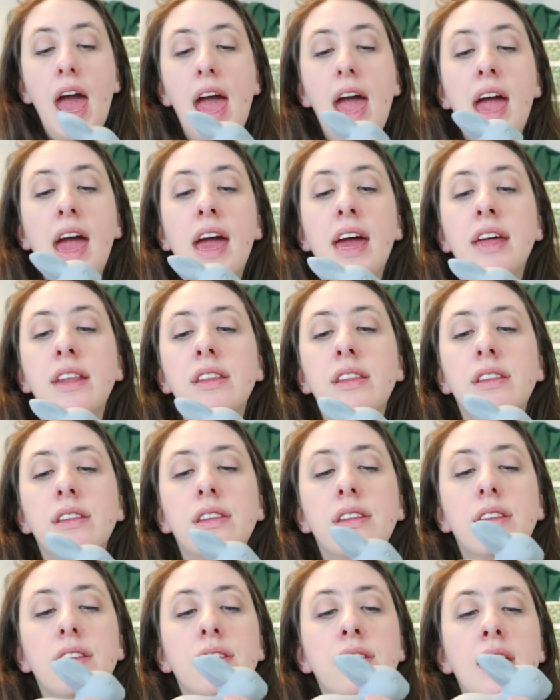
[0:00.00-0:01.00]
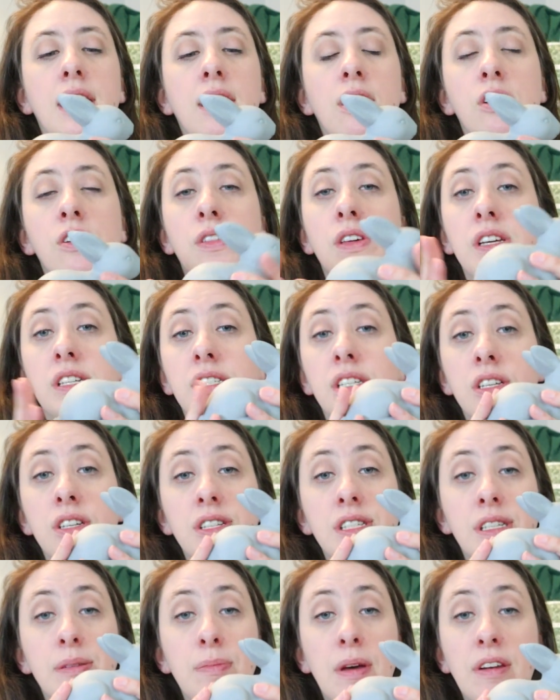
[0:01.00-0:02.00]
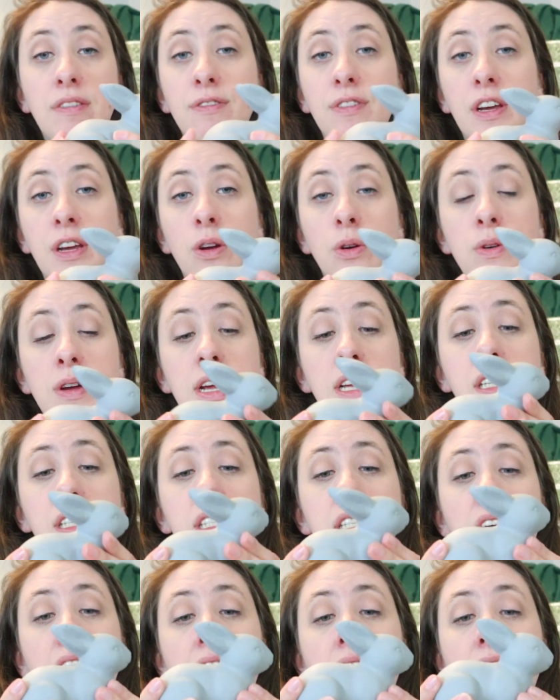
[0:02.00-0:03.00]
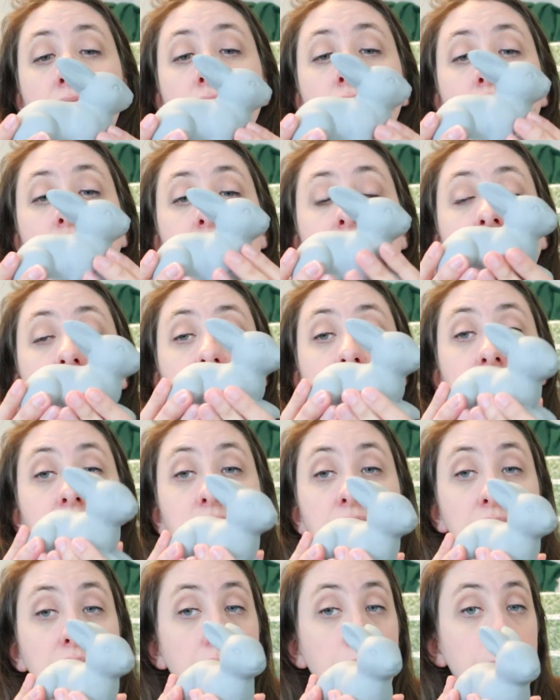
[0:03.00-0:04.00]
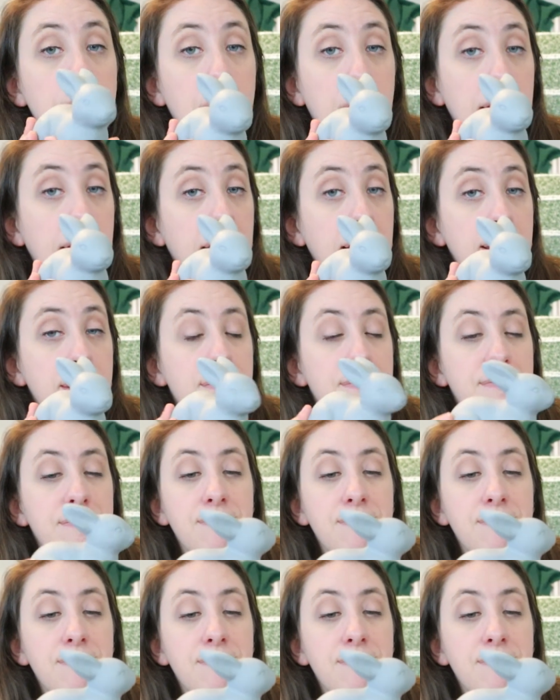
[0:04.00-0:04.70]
And they are these little cement figurines. I have this sitting bunny,